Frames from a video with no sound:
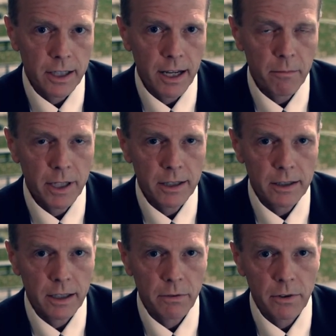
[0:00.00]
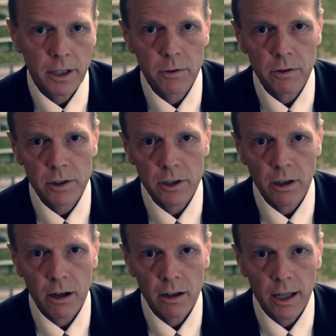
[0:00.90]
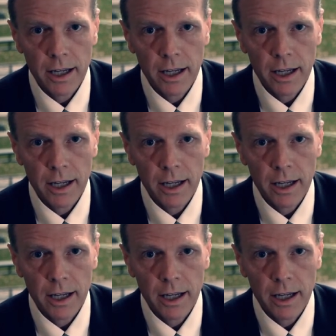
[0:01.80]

That means that for them to install